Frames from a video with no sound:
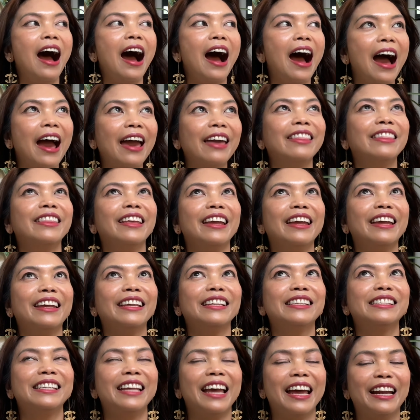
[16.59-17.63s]
I think
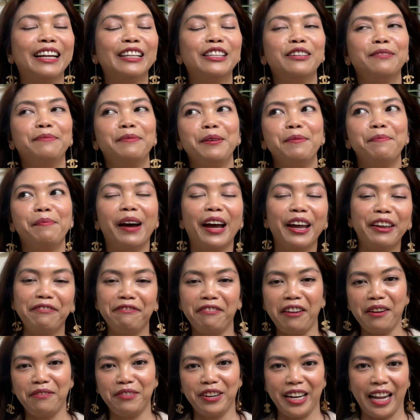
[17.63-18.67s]
it's going to be my
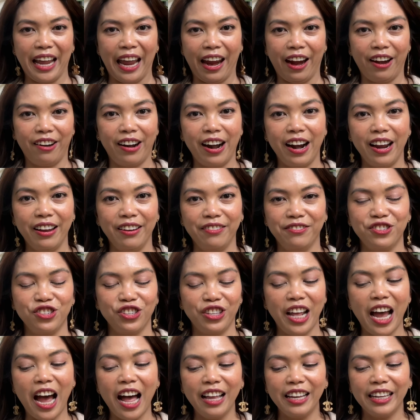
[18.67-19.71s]
favorite era of
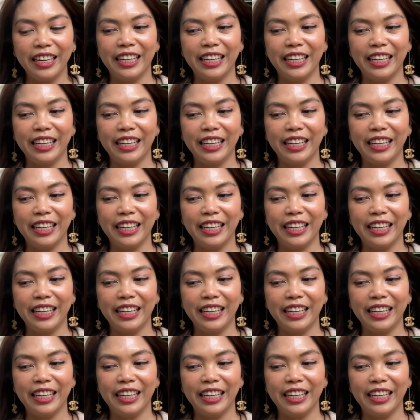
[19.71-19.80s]
Chanel,